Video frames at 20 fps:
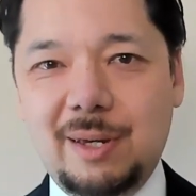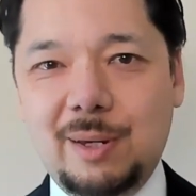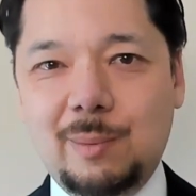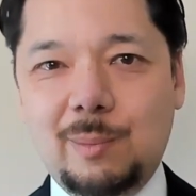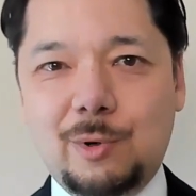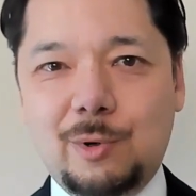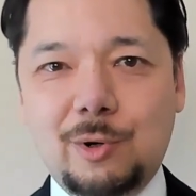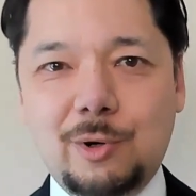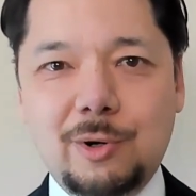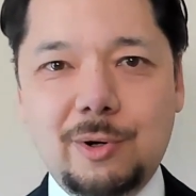
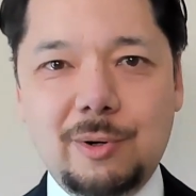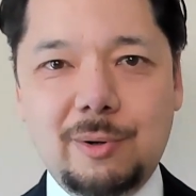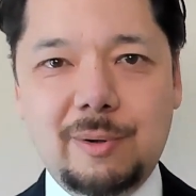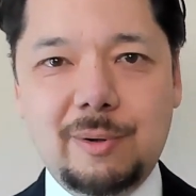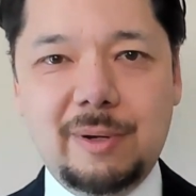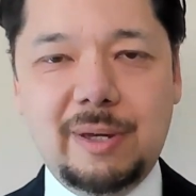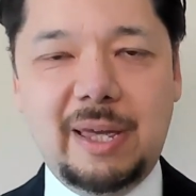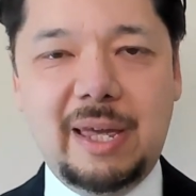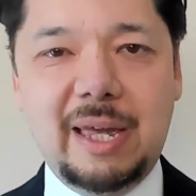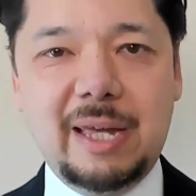
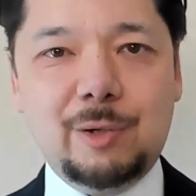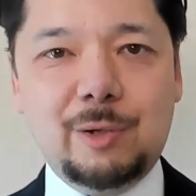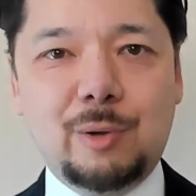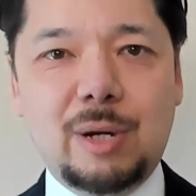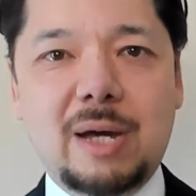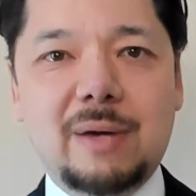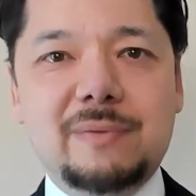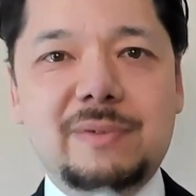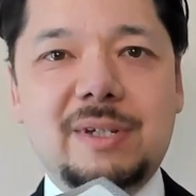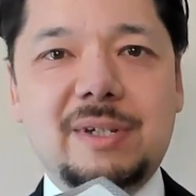more
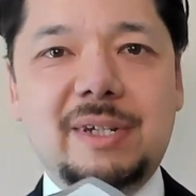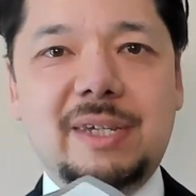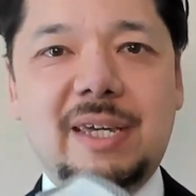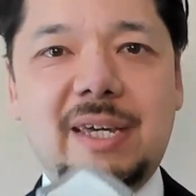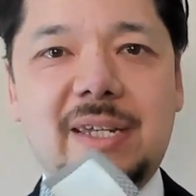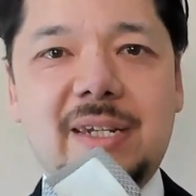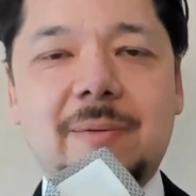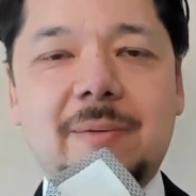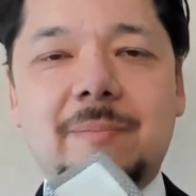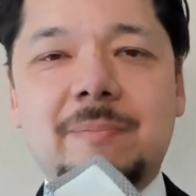handcrafted
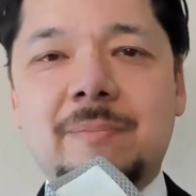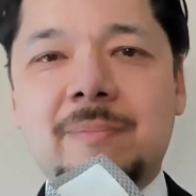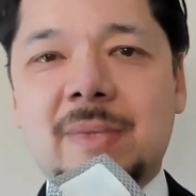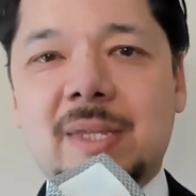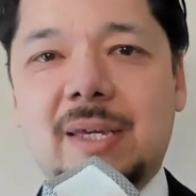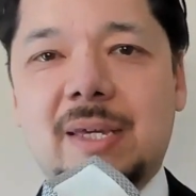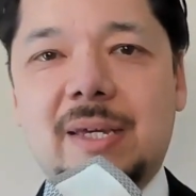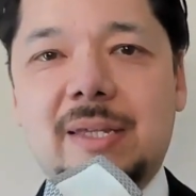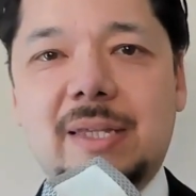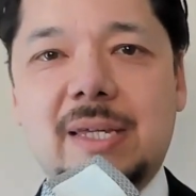again,
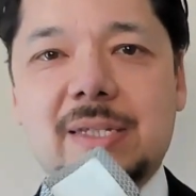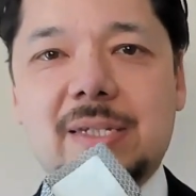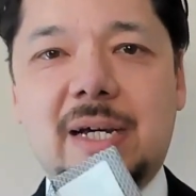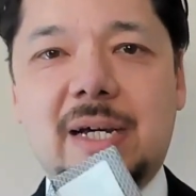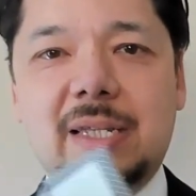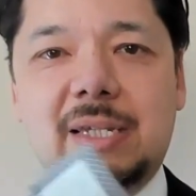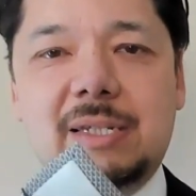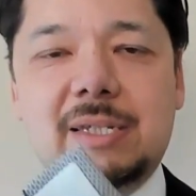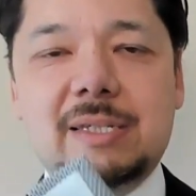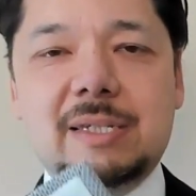and that's
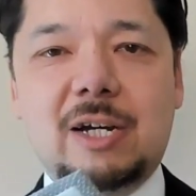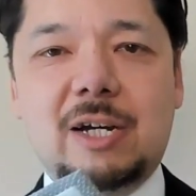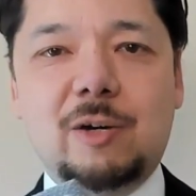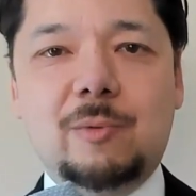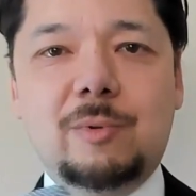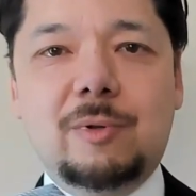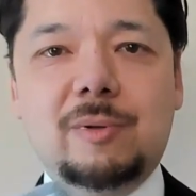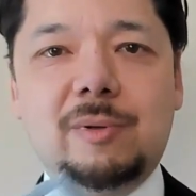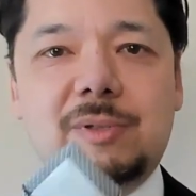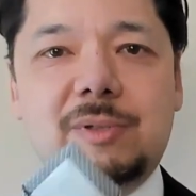highly
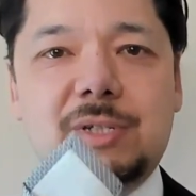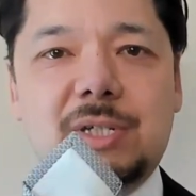desirable.